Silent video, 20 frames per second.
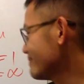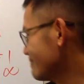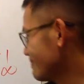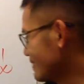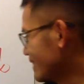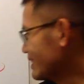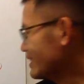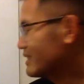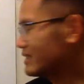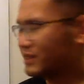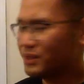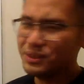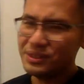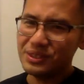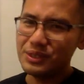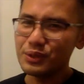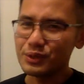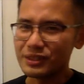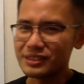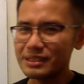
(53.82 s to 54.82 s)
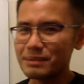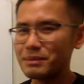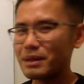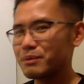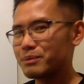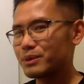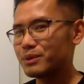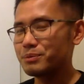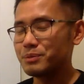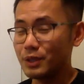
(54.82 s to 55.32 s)
right? So it's still the same
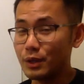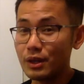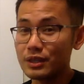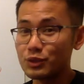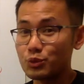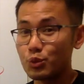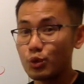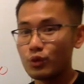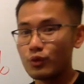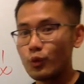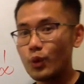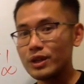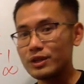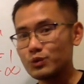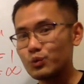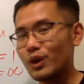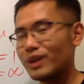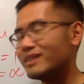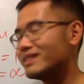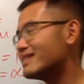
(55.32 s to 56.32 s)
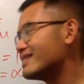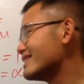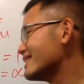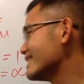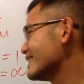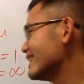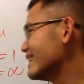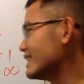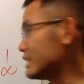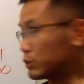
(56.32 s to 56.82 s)
number because square root of 1 is 1.
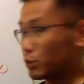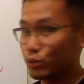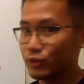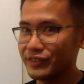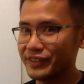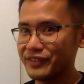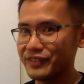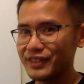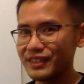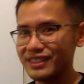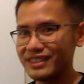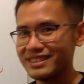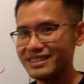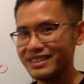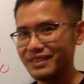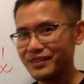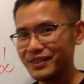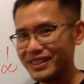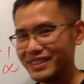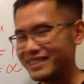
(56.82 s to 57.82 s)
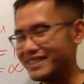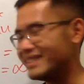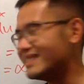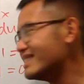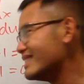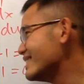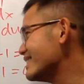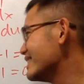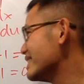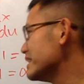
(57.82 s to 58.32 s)
Square root of infinity is infinity.
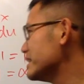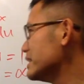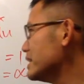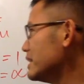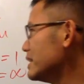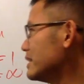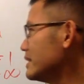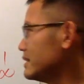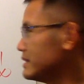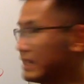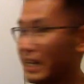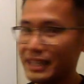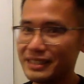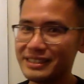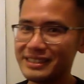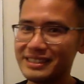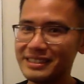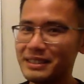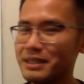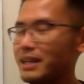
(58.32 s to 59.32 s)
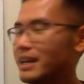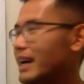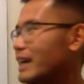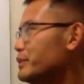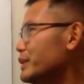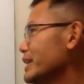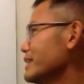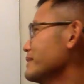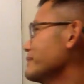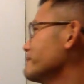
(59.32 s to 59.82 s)
Yes,
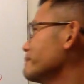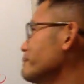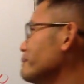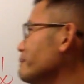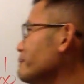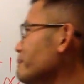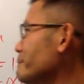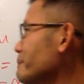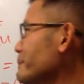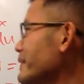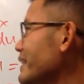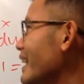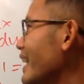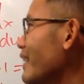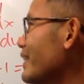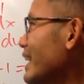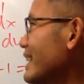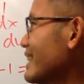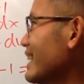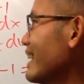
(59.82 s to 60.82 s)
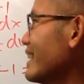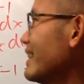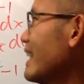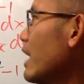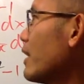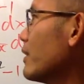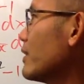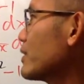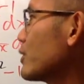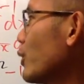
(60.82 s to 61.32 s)
anyway. All right,
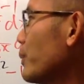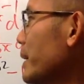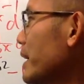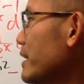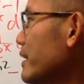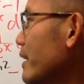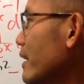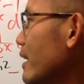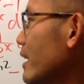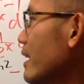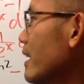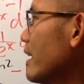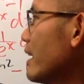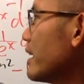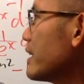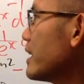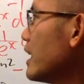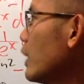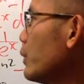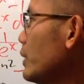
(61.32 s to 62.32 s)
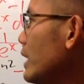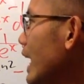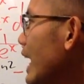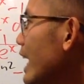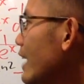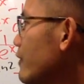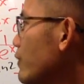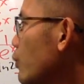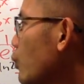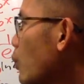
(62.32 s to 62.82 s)
now go back here. Here we
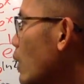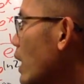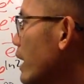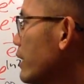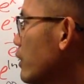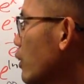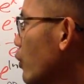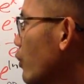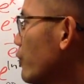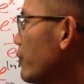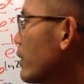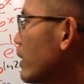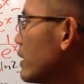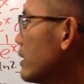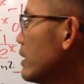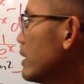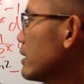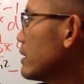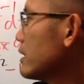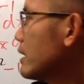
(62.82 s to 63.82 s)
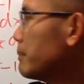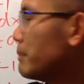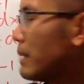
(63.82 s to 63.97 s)
have 1 over, the